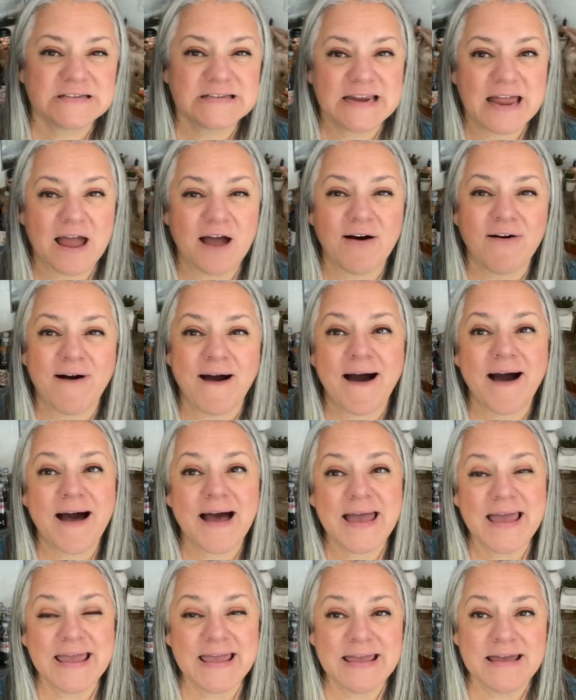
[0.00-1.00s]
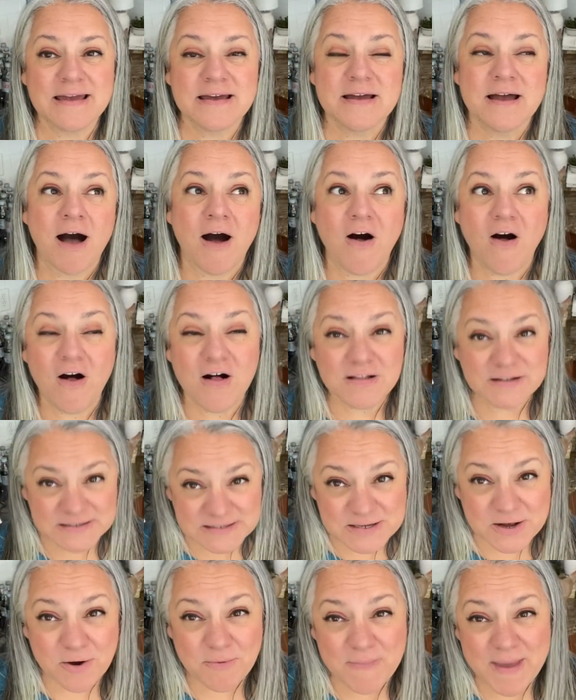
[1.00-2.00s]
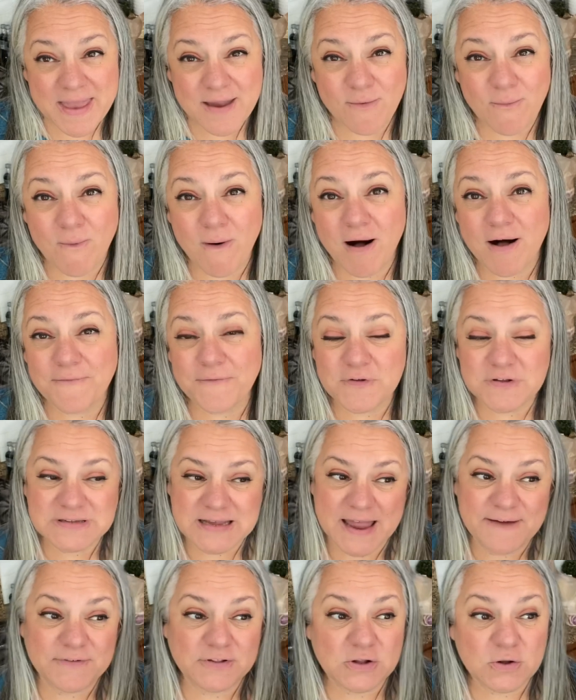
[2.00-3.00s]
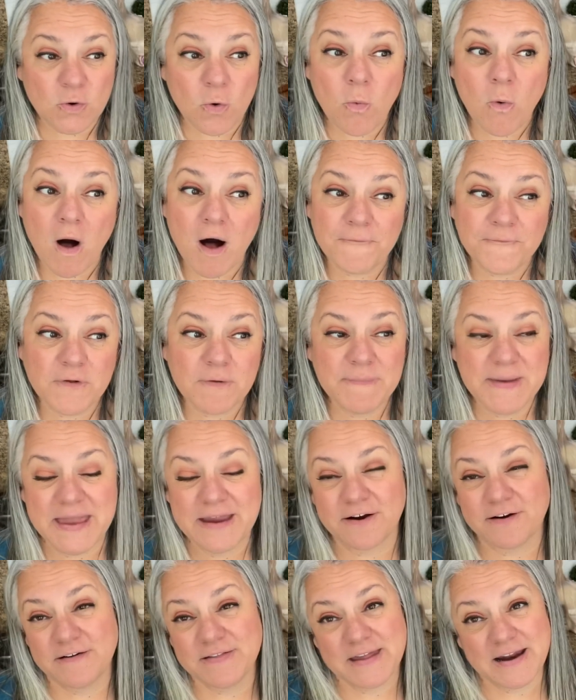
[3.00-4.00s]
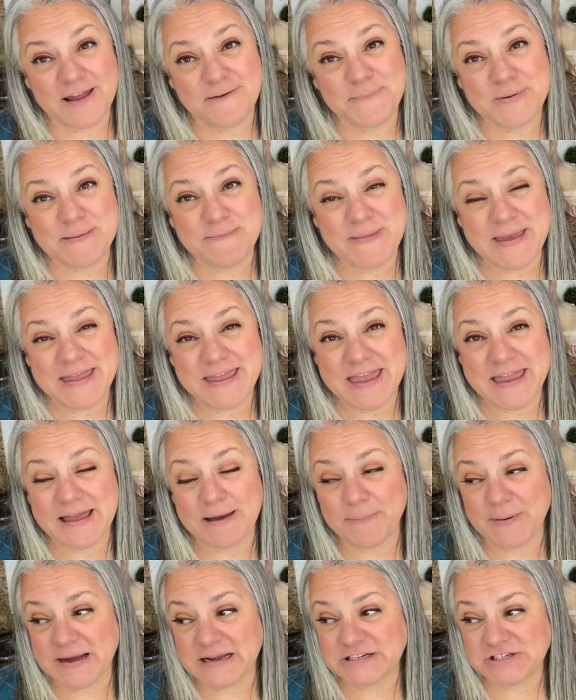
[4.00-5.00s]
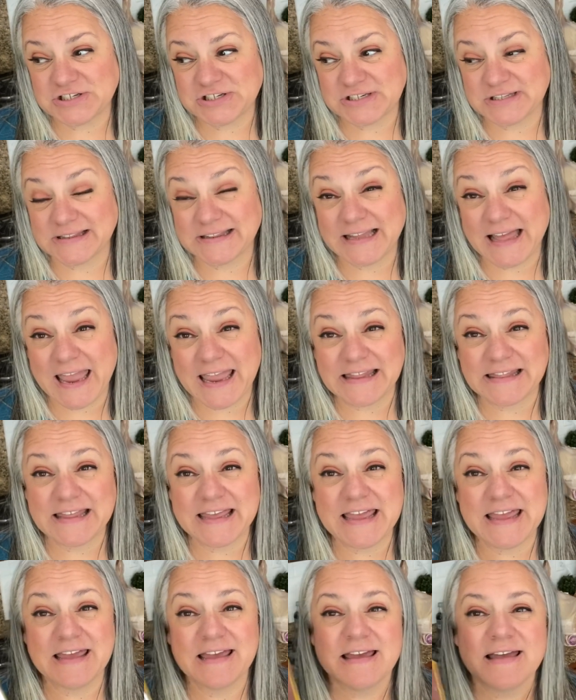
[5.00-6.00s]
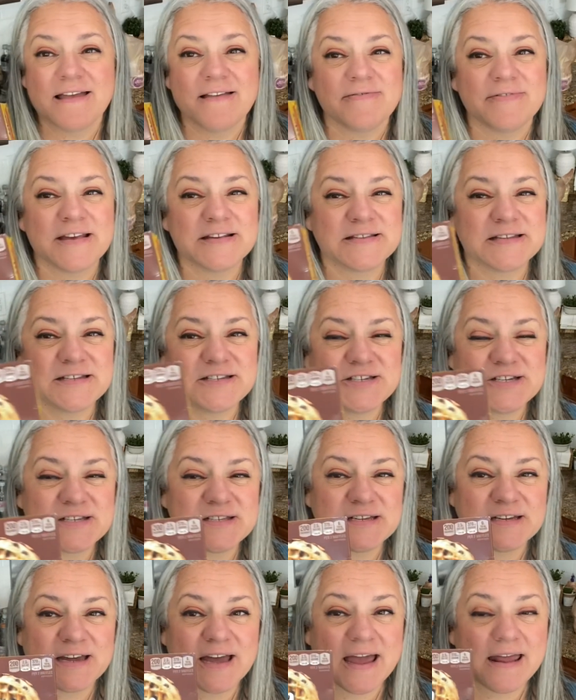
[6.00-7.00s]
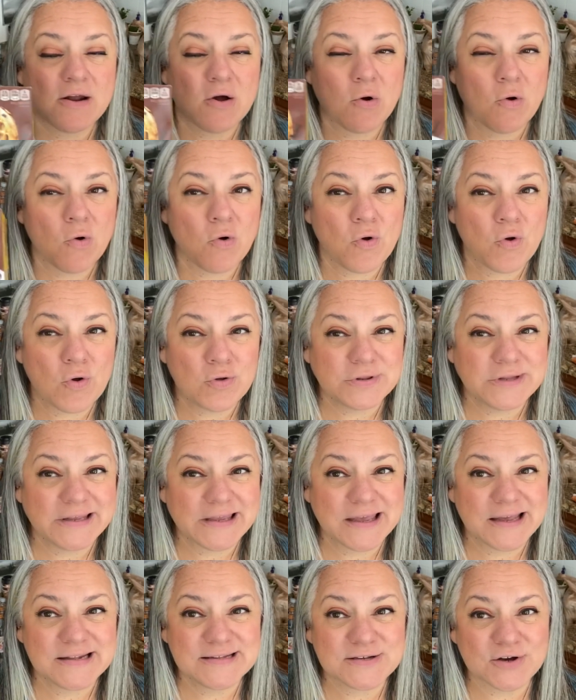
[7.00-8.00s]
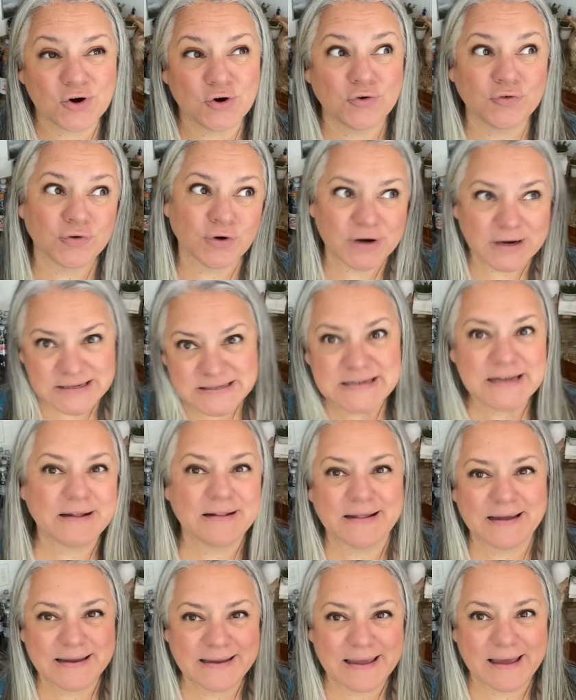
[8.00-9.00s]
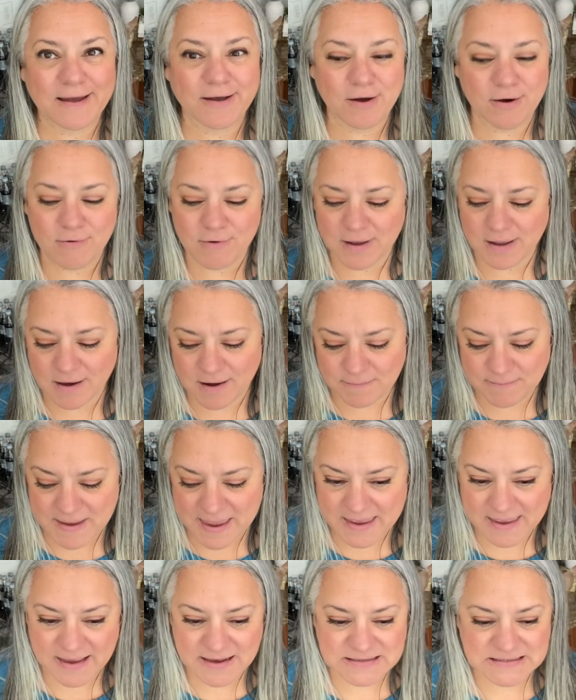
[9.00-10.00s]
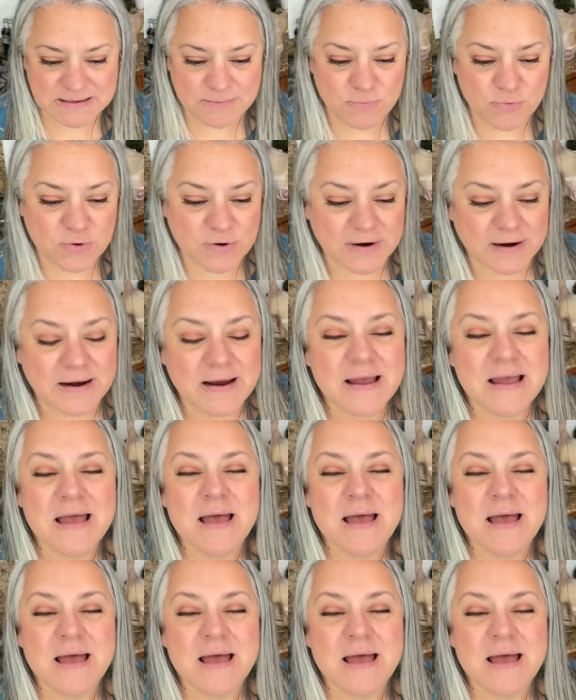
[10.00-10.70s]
Now I also make waffles. I have a little waffle maker that I've been making a bunch lately. This is just to kind of hold the kids over until I get going on making some more.